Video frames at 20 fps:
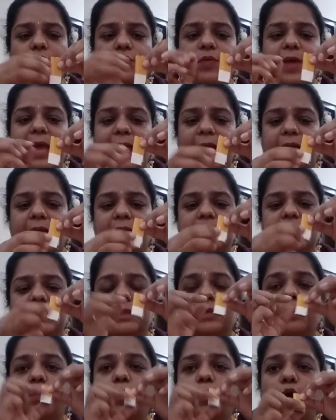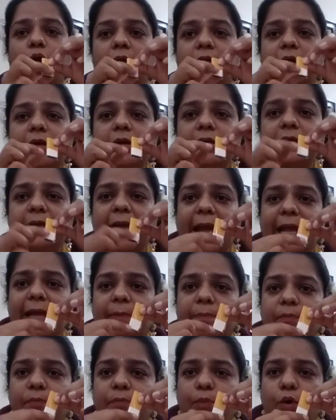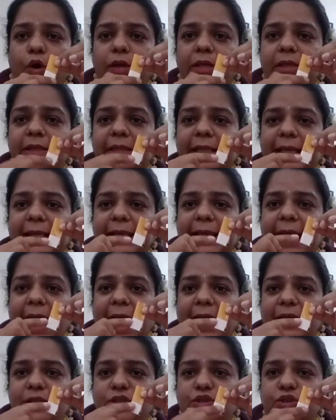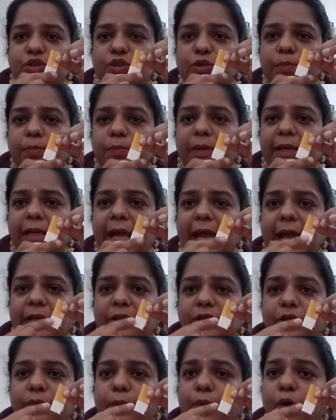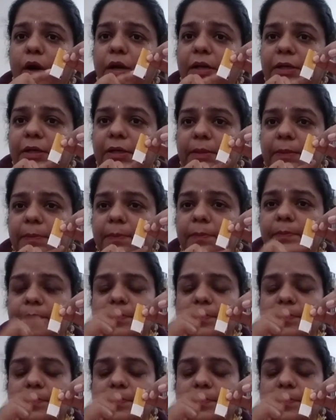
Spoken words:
where, see, the border thing has to be at the bottom.